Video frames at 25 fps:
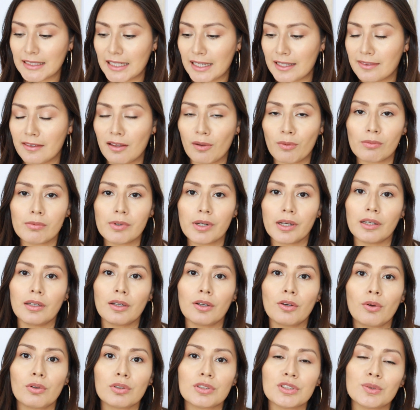and then we were gonna
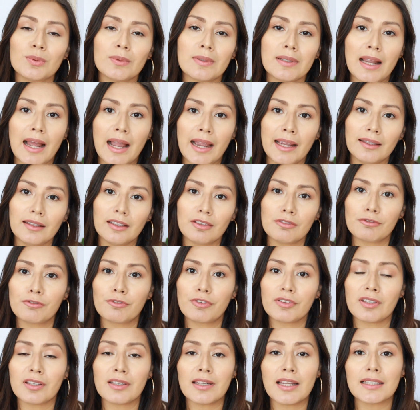go to an island
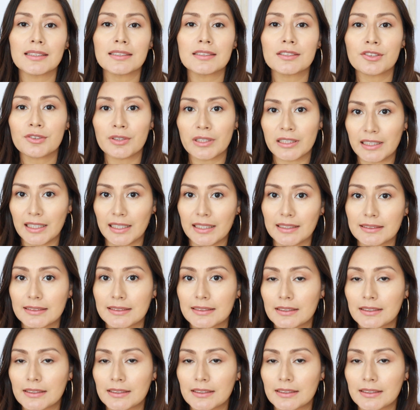for the next 3 days.